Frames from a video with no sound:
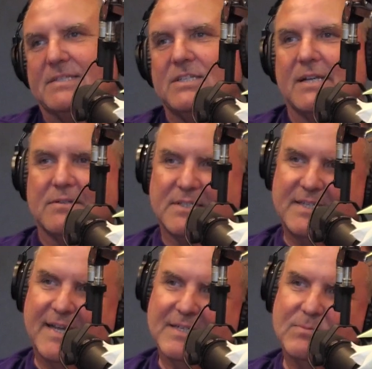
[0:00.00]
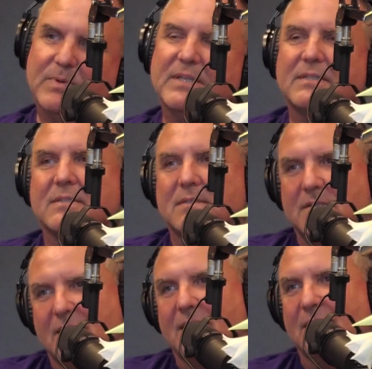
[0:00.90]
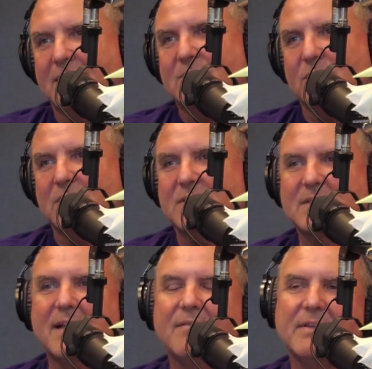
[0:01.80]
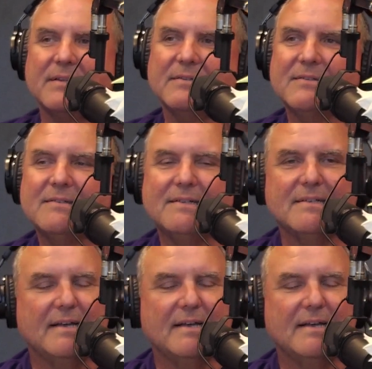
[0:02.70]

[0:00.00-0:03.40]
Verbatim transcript: is channel six, but it's seven. You know, it's really yeah, seven. Yeah, I